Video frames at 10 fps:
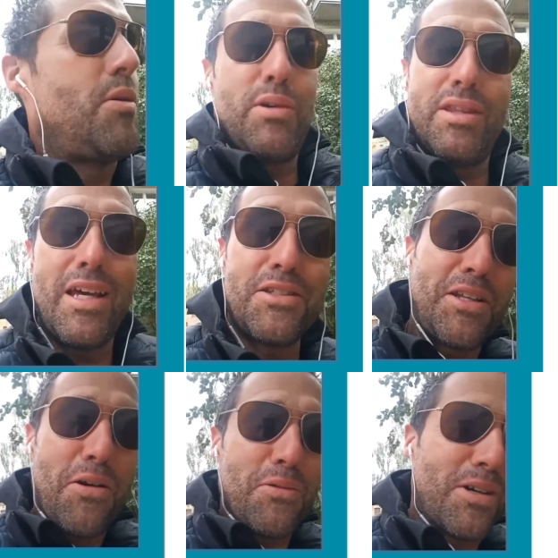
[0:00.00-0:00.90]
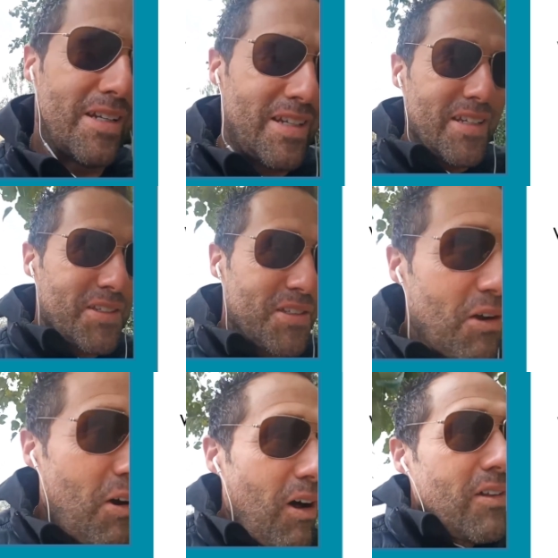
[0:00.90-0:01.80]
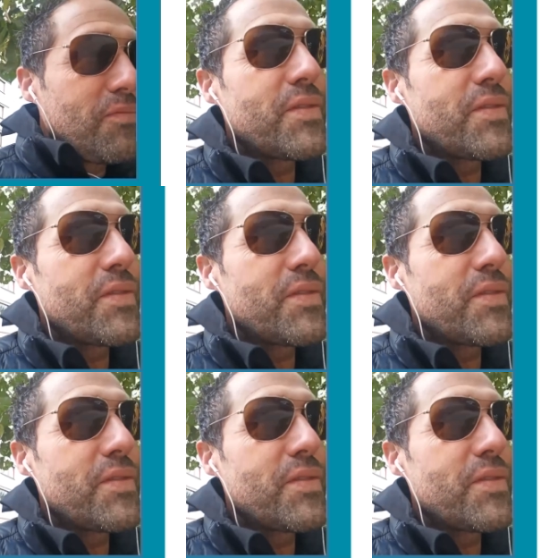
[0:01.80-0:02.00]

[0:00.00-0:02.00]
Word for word: but that's not what it is at all.